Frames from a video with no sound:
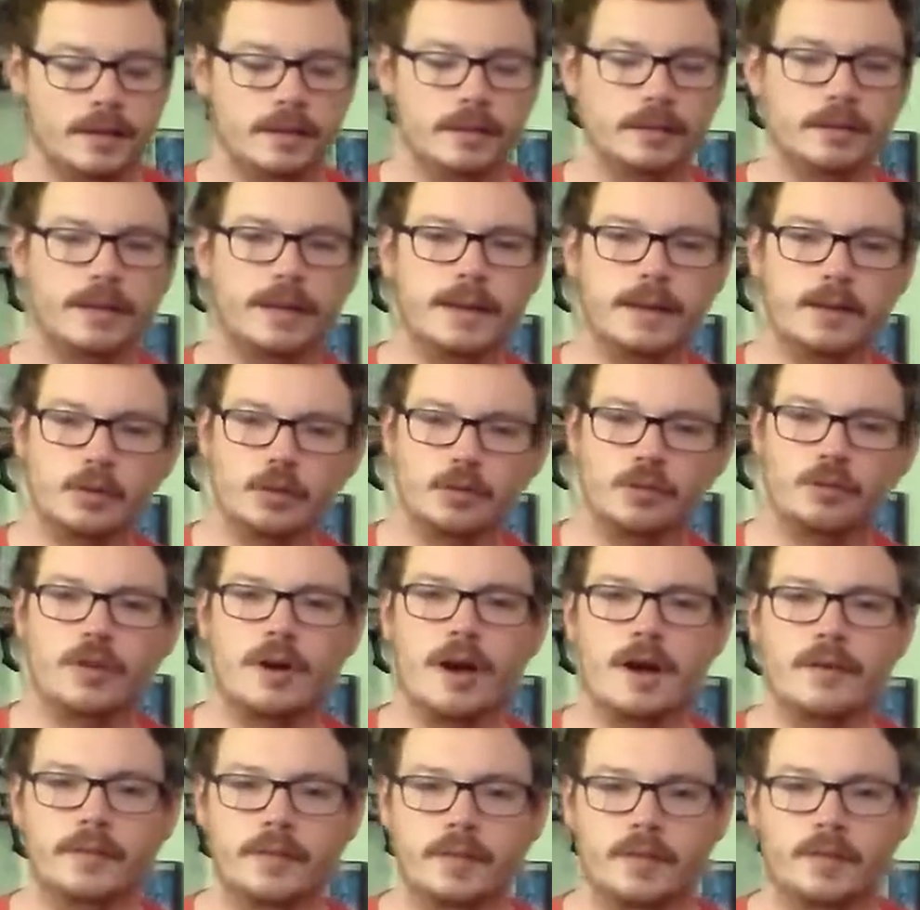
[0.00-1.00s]
Lakers are
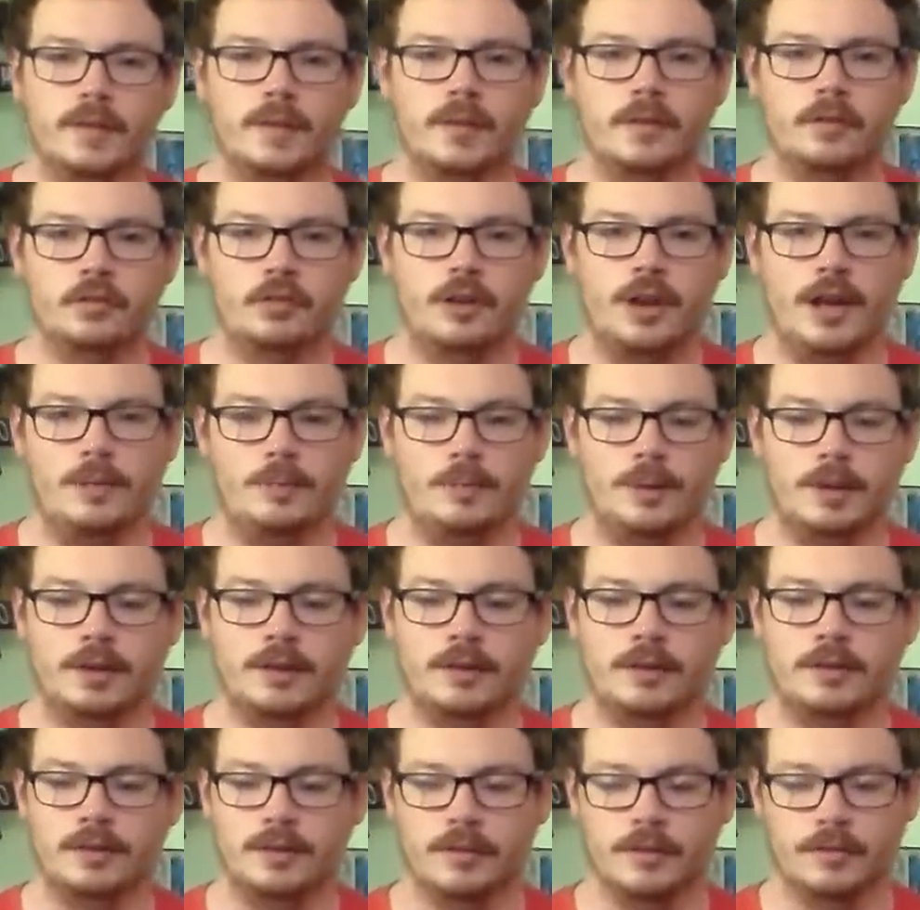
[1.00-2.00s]
obviously the
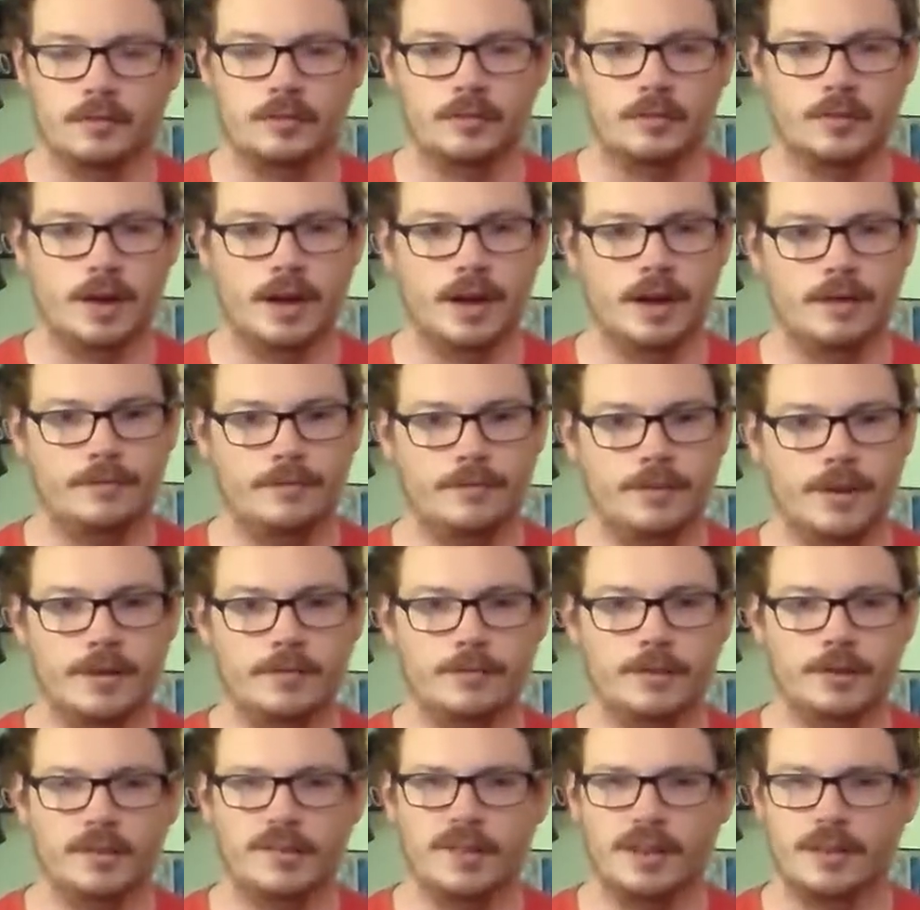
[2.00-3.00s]
champion
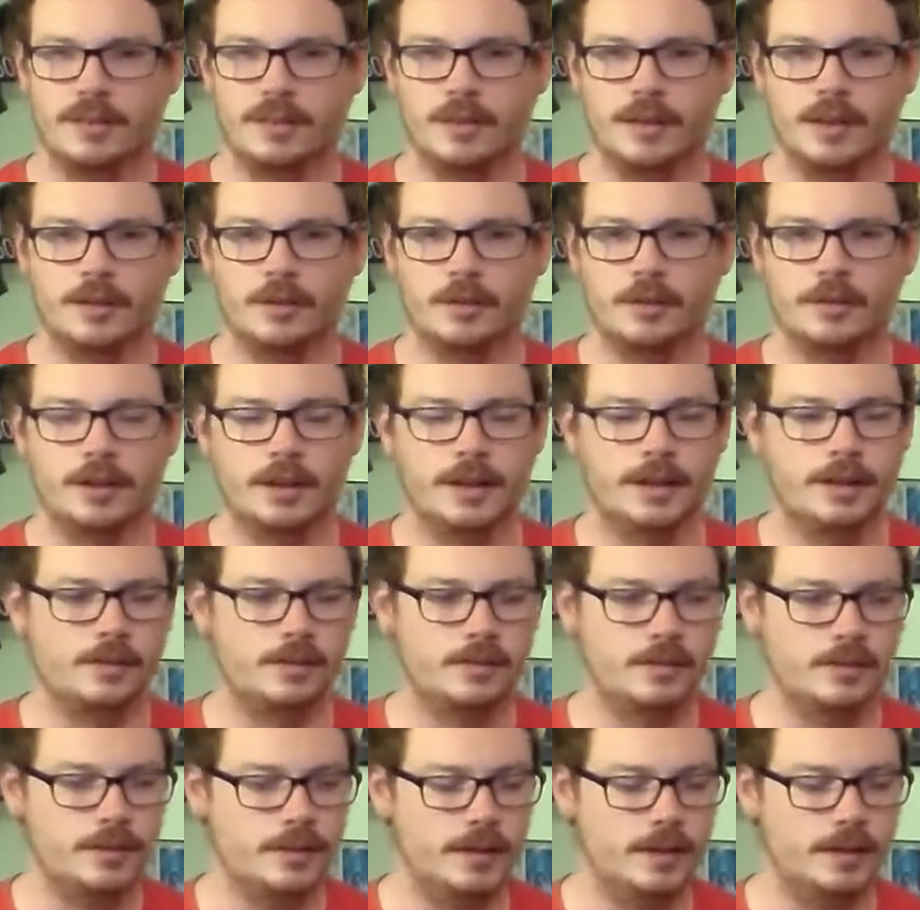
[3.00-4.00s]
favorites, I think, or like
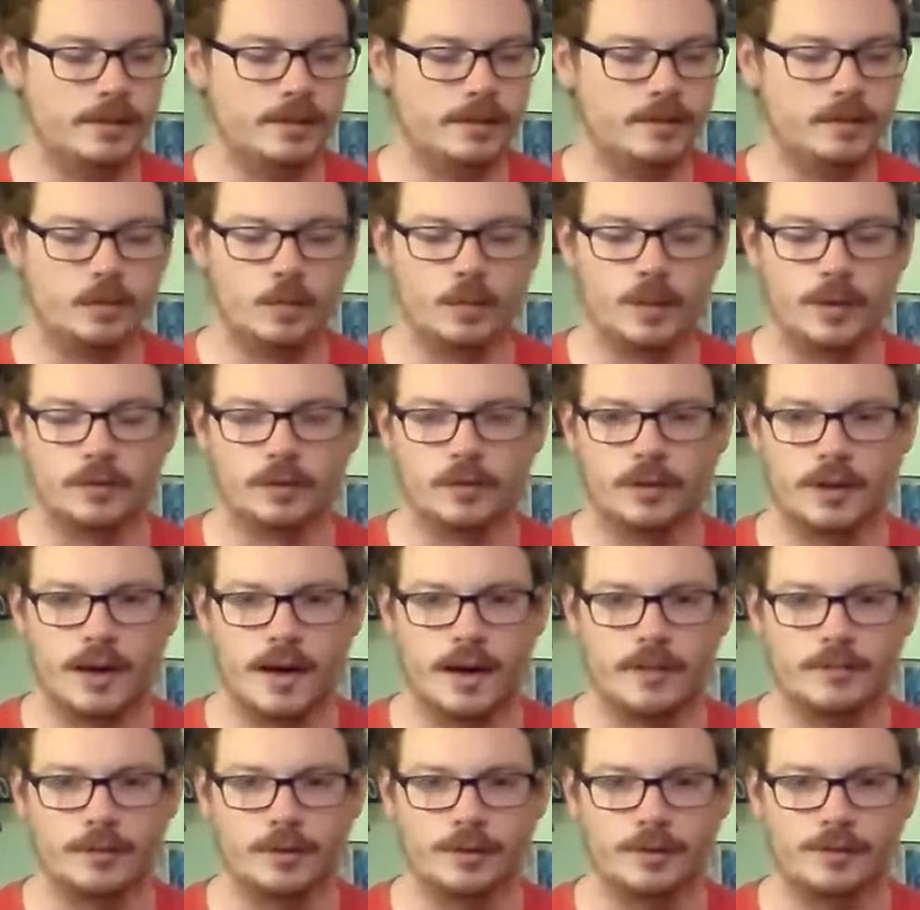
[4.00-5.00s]
at least the Western
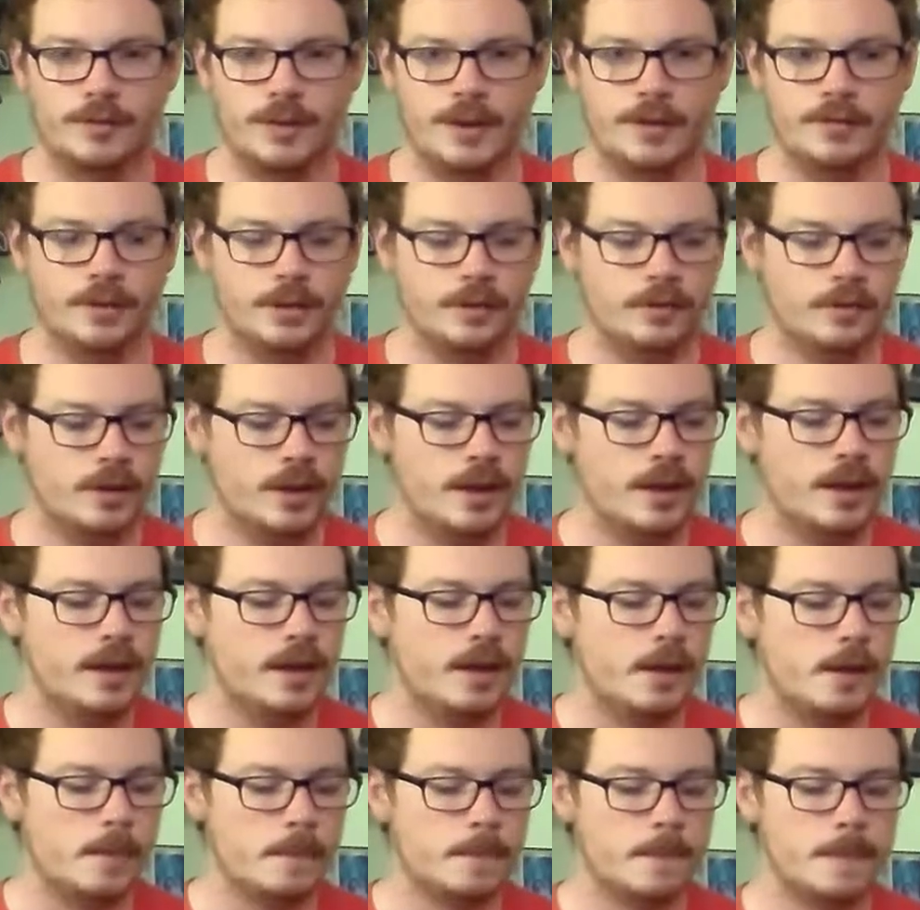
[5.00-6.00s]
Conference favorites.
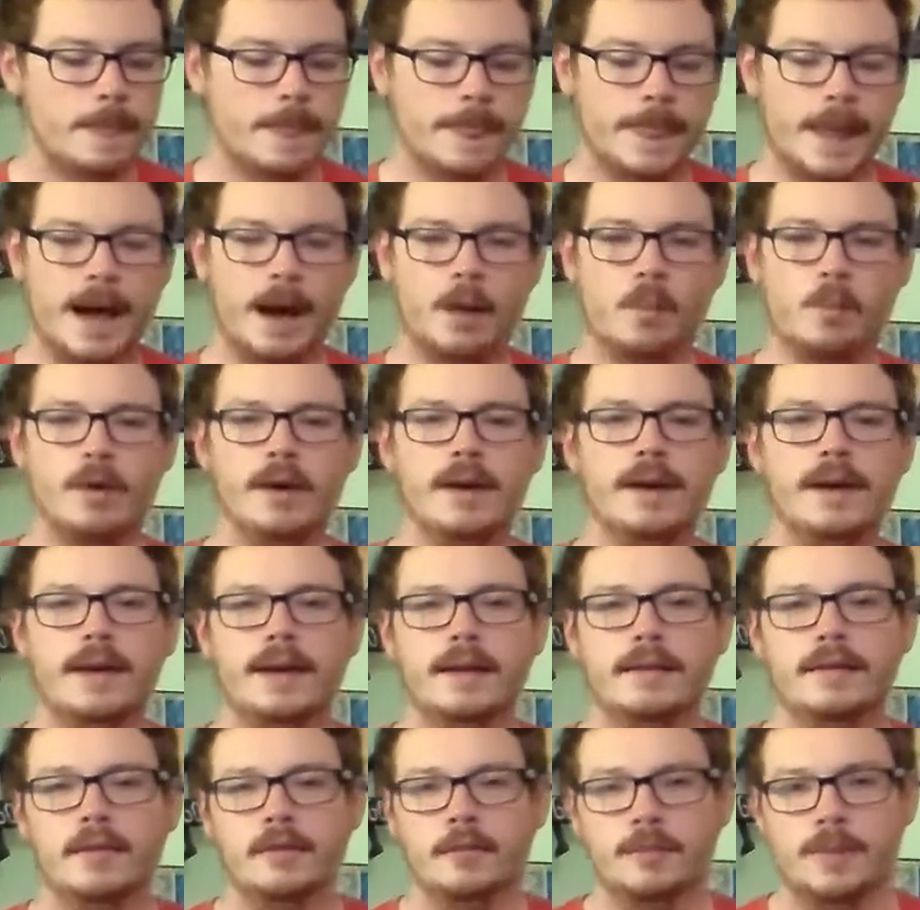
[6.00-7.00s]
I want to
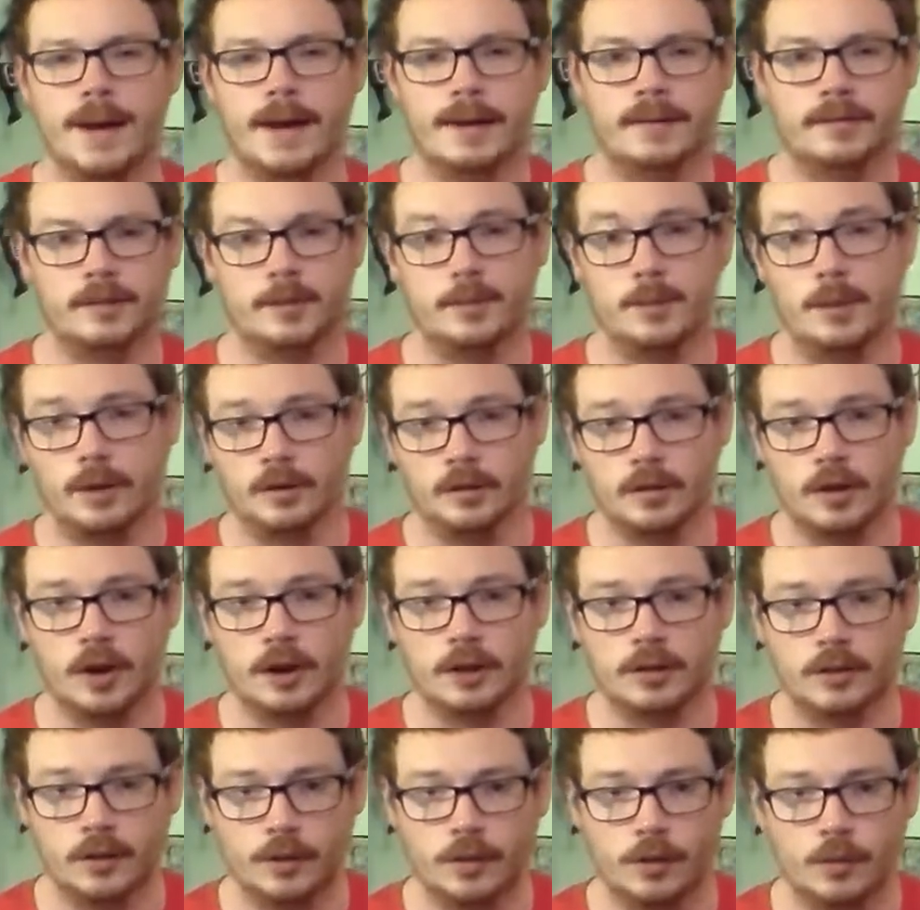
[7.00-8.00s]
end this basketball
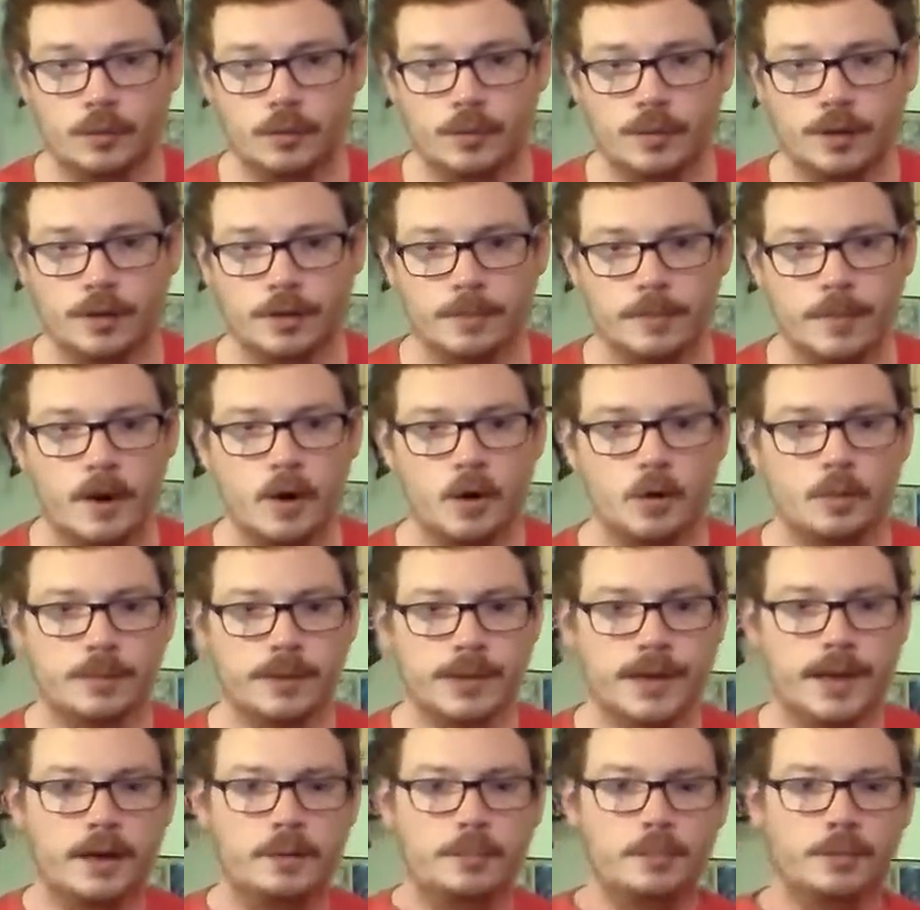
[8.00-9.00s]
talk, though, with my
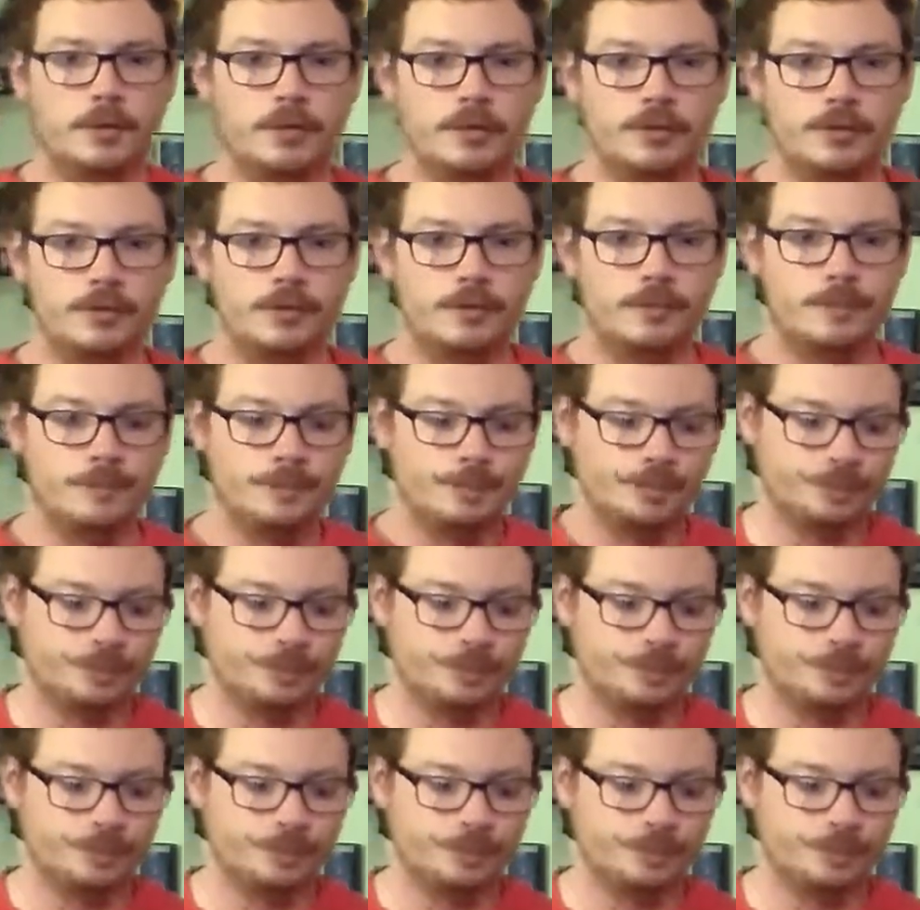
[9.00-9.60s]
hometown Bulls.